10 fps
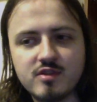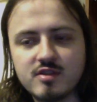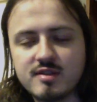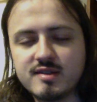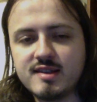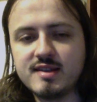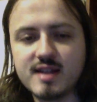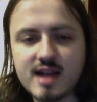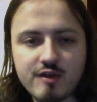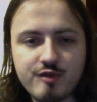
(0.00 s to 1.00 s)
because he
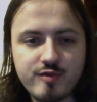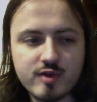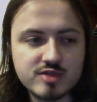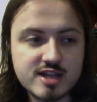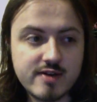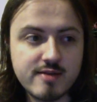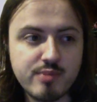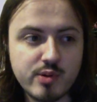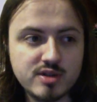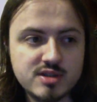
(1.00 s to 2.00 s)
was carrying
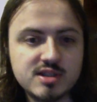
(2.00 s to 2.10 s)
poison.